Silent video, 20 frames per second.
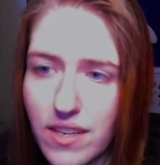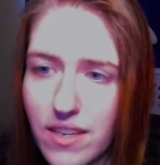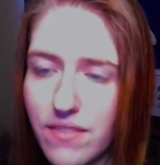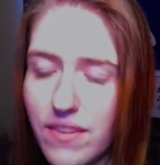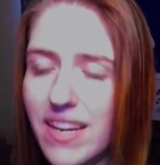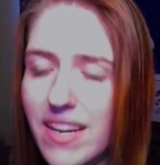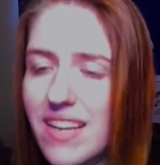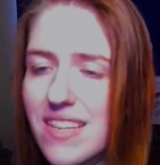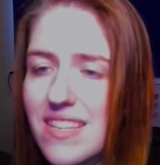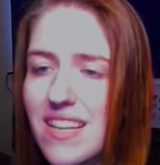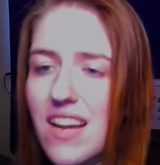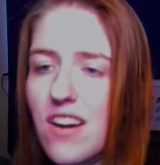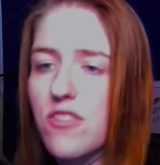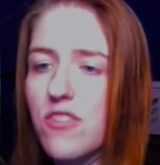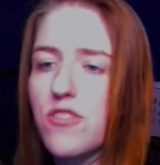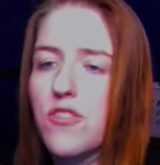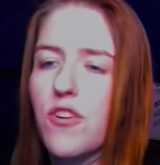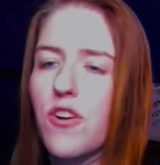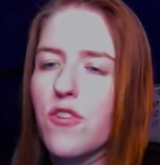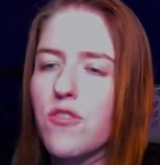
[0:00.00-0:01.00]
I guess that also
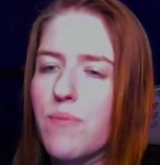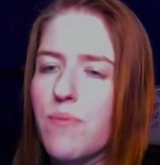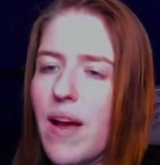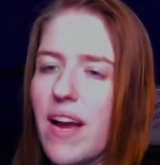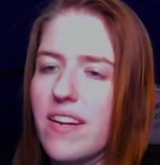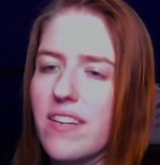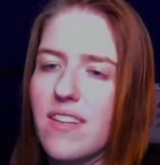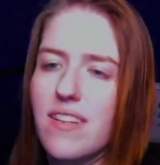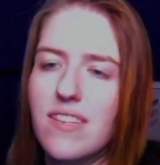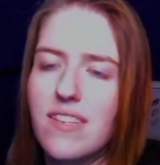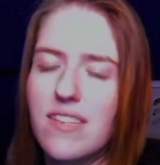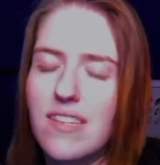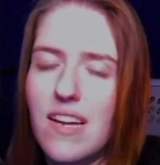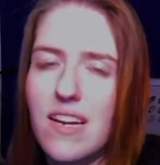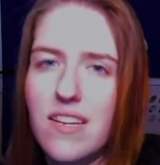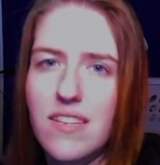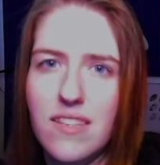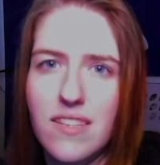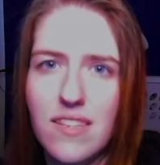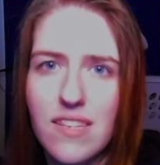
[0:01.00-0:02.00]
goes back to the
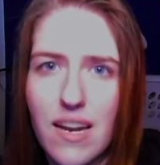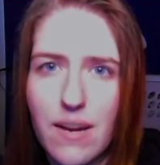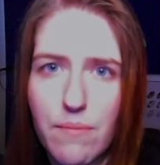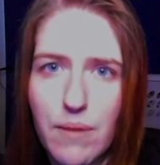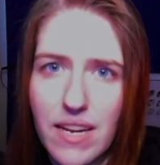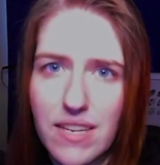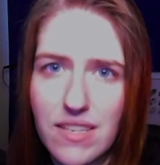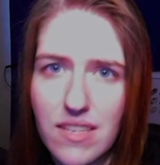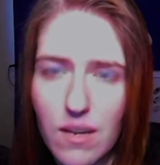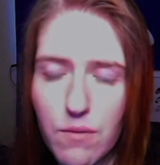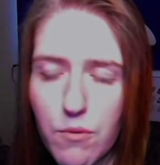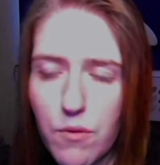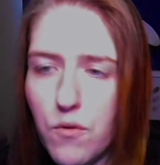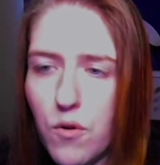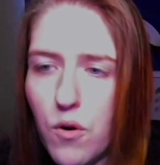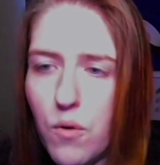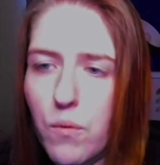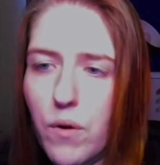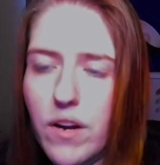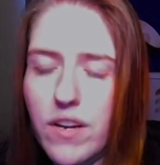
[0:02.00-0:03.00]
statement I said before,
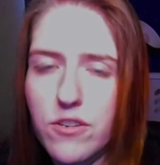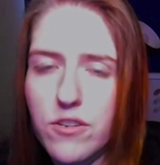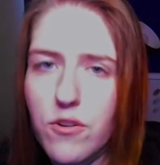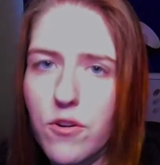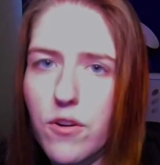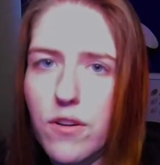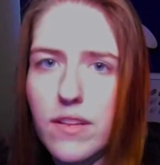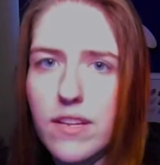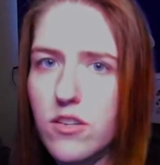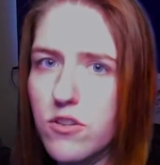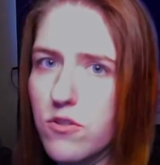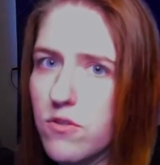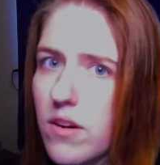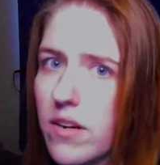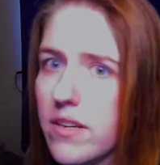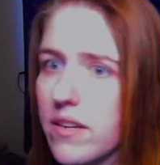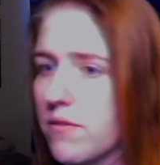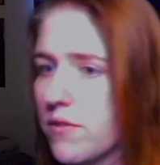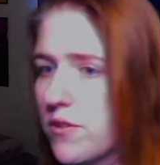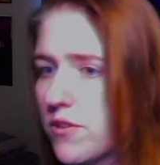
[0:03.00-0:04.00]
where internally destructive
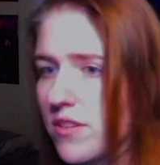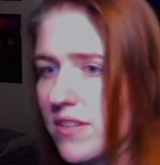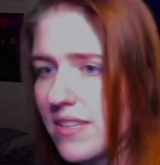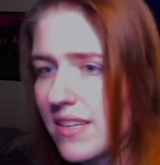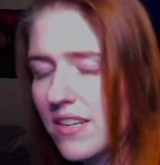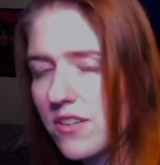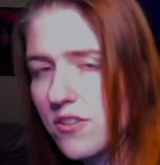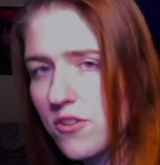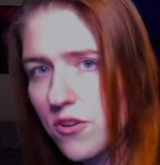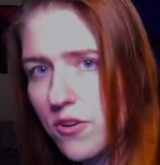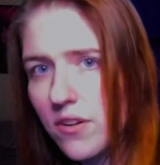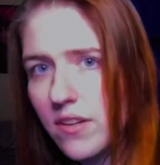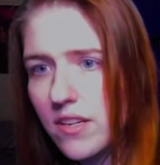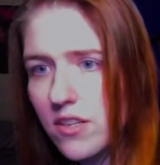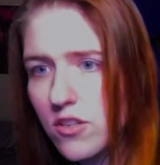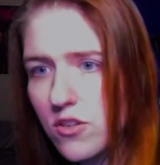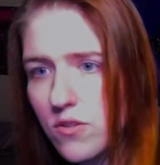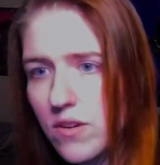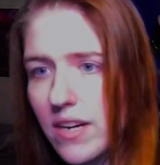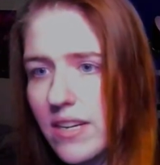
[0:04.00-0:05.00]
versus externally
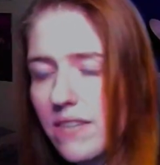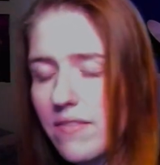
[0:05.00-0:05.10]
destructive.